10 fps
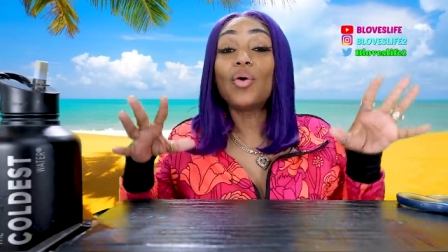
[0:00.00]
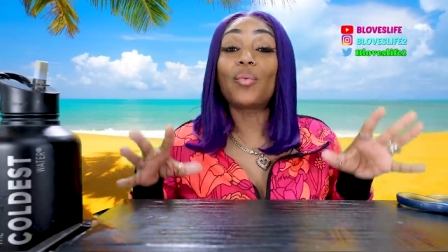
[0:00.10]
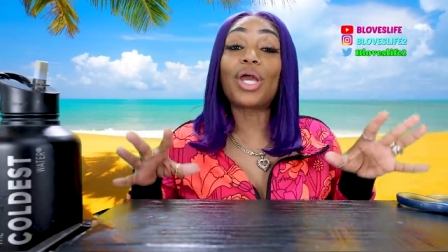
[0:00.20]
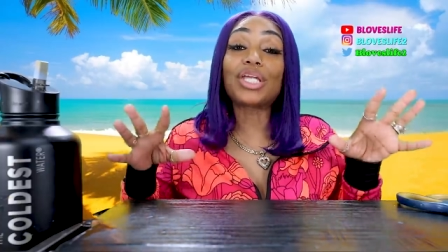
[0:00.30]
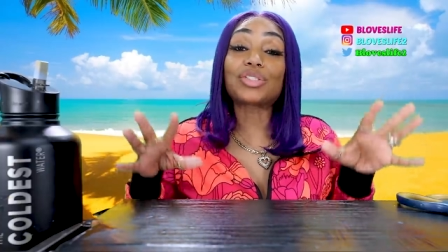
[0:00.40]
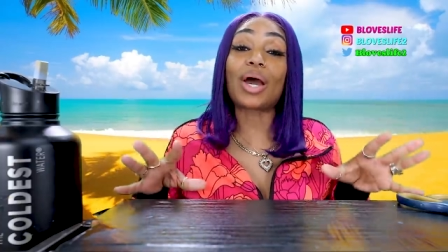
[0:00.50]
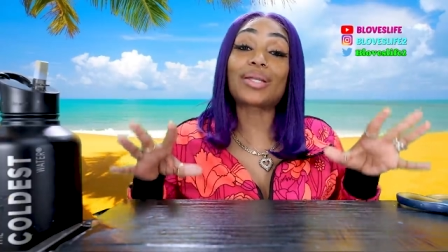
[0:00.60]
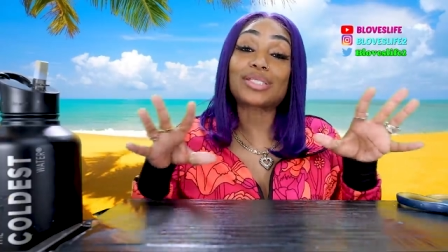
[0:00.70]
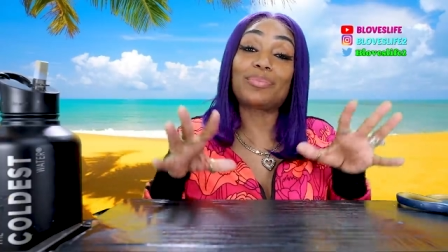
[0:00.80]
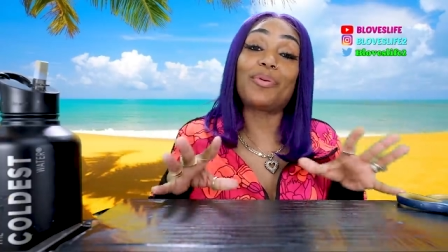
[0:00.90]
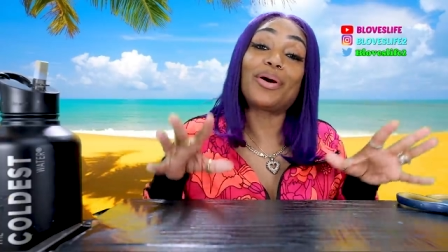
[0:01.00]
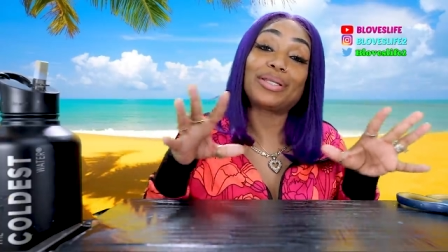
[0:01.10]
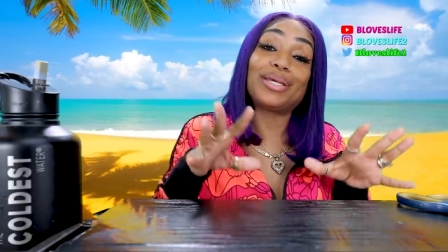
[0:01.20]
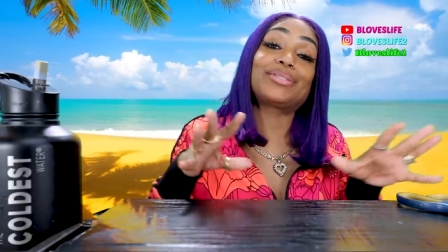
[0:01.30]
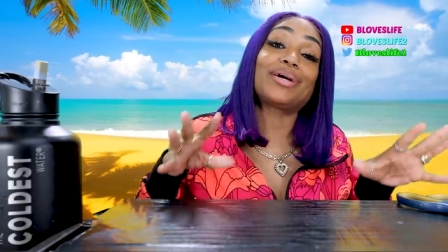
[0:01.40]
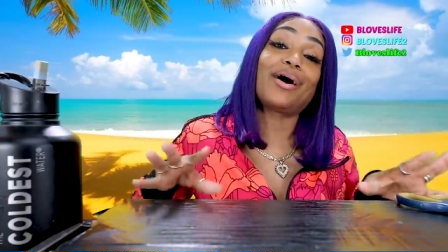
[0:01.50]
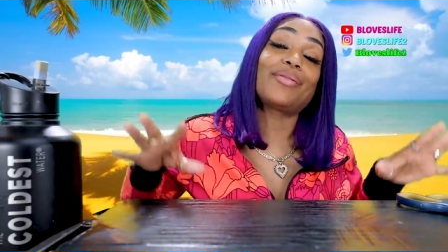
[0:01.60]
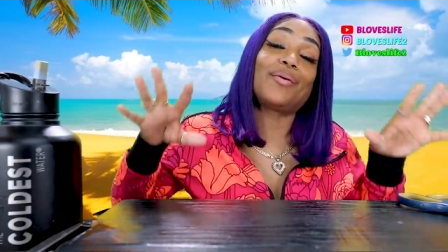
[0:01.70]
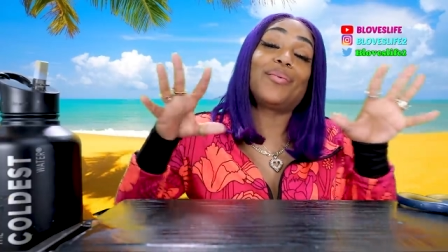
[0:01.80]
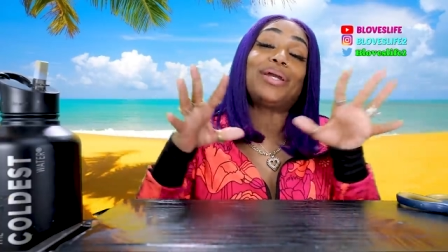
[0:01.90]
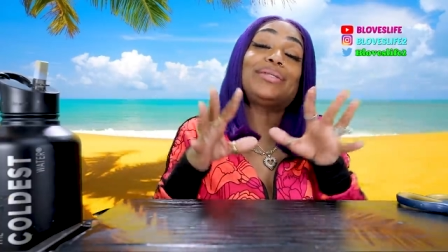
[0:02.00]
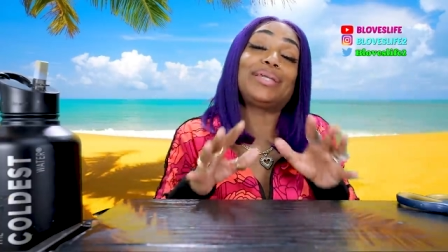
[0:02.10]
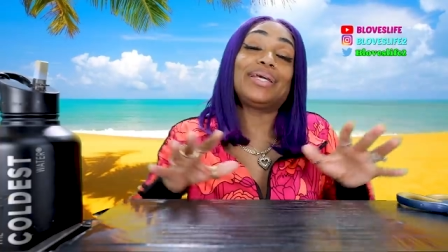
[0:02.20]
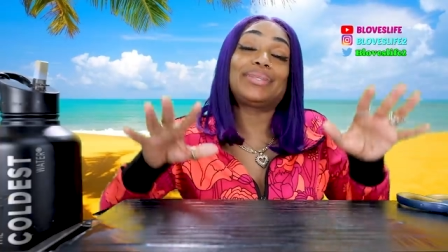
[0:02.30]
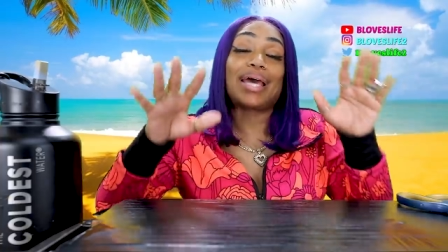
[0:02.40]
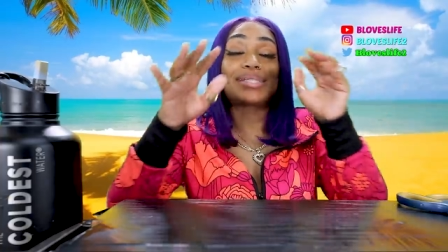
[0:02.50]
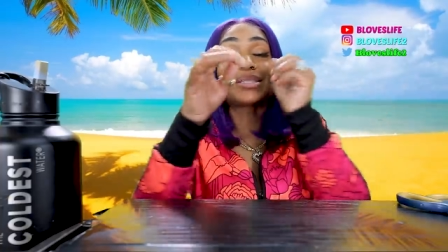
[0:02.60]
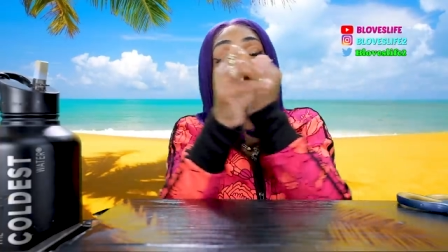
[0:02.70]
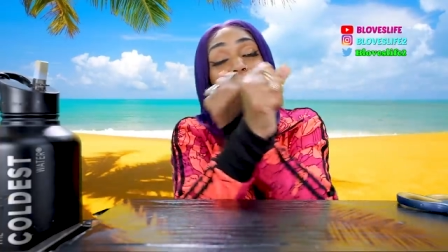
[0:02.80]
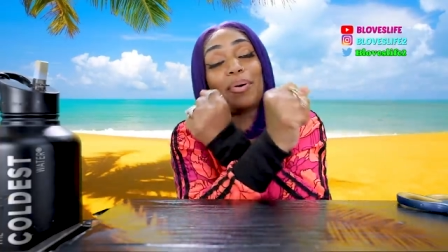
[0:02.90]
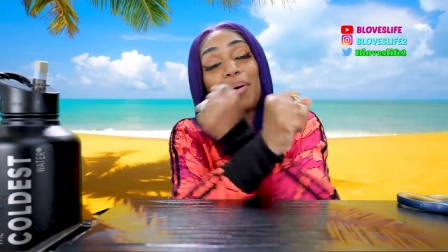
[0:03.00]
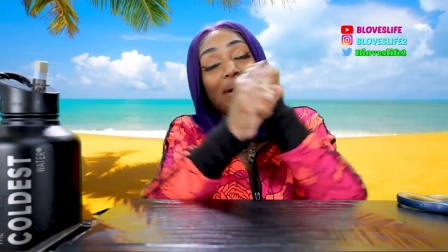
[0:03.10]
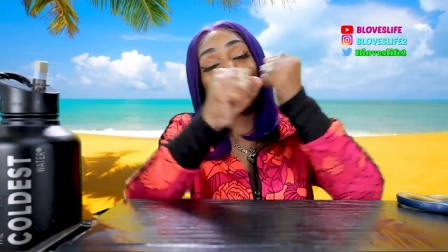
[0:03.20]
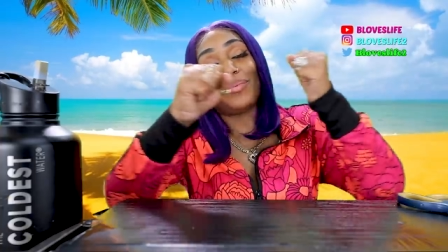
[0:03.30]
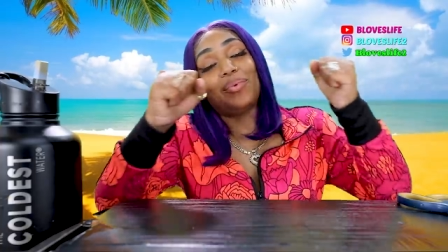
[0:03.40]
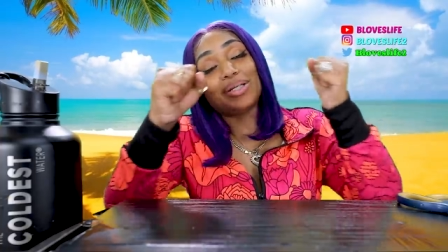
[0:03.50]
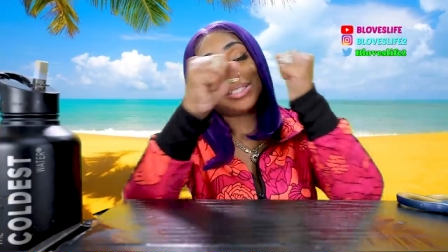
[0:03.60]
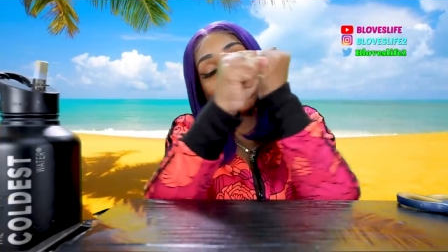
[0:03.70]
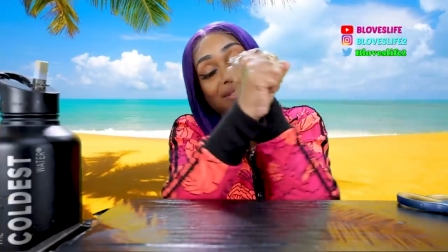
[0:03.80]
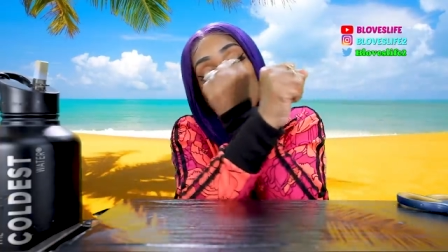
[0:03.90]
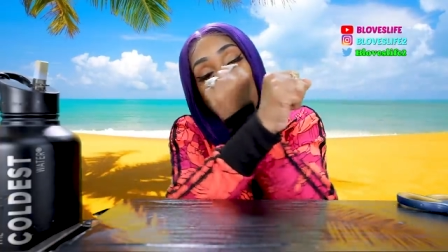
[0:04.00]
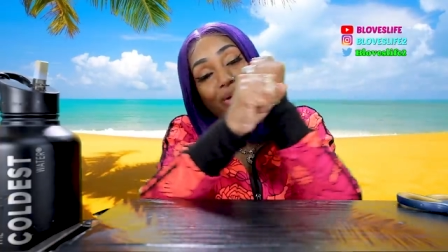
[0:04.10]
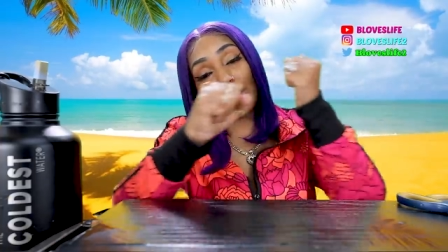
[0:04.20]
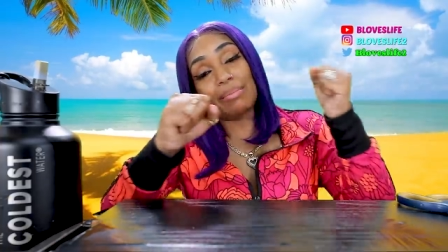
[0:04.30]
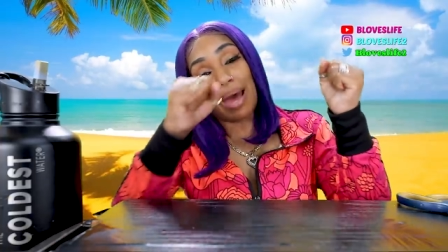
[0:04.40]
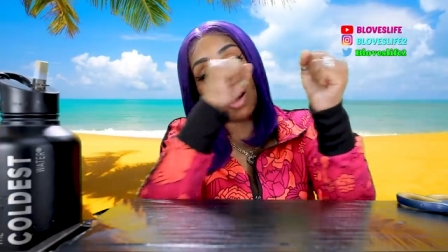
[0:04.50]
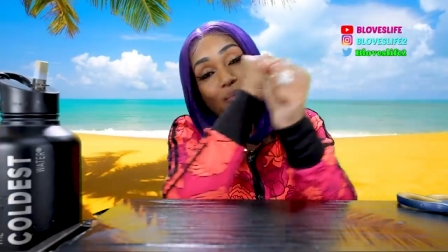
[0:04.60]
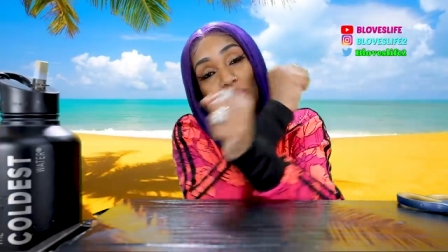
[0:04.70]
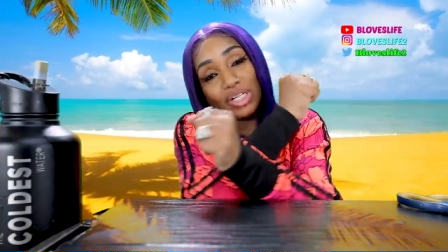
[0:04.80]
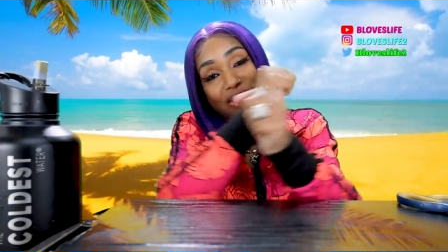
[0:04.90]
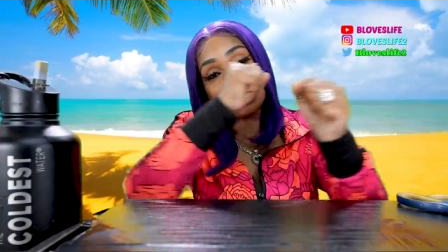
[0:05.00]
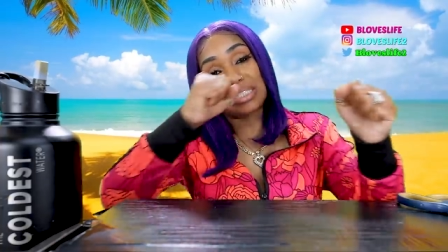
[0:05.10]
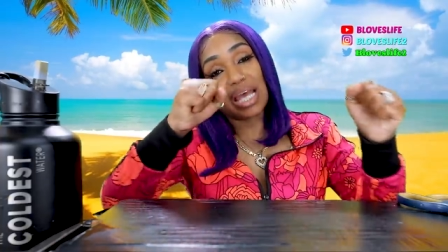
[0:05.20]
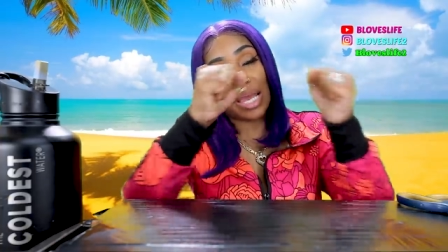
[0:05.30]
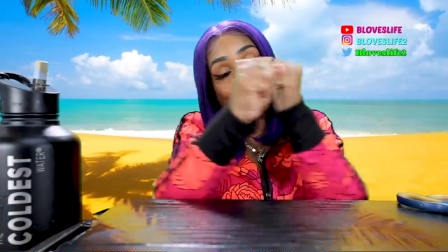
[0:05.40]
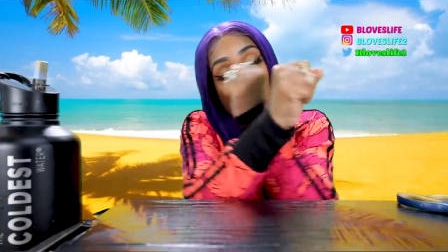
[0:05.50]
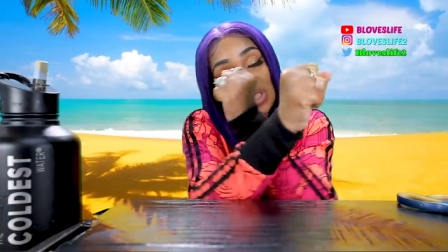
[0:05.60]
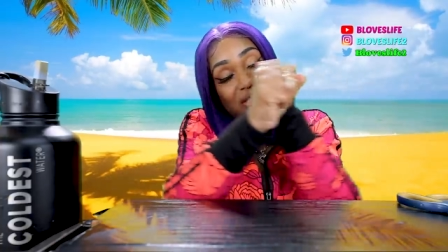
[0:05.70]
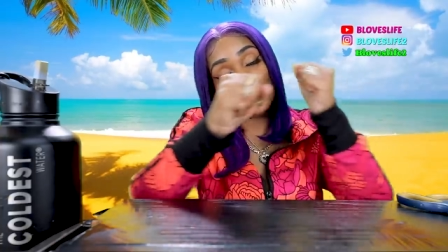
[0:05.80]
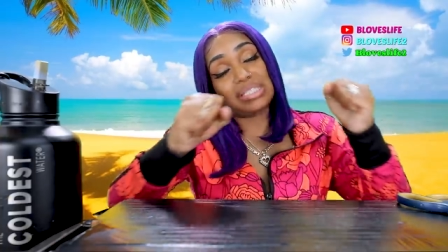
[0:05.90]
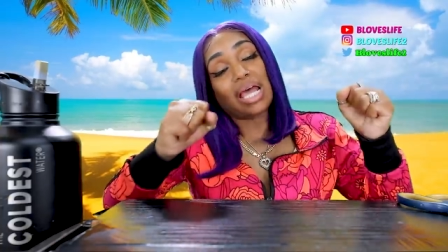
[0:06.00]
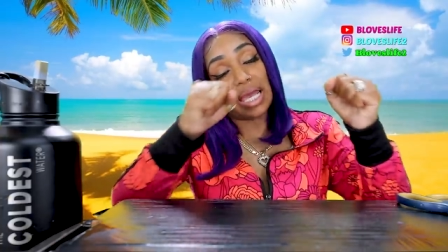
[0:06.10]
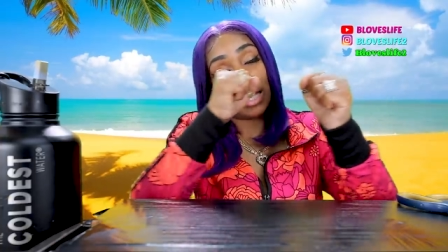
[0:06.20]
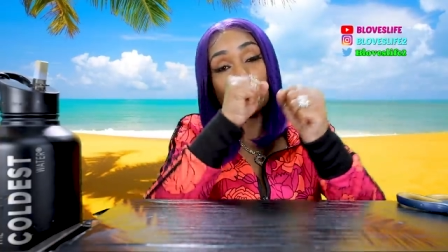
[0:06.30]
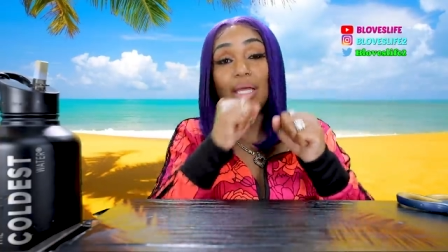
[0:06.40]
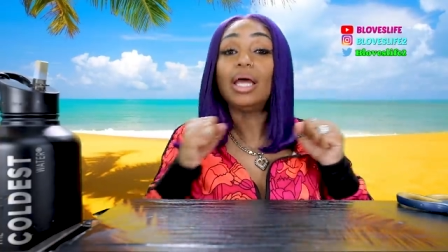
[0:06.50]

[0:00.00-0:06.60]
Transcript: We trying to support each other. We need that support. What you talking about? What you say? What you say?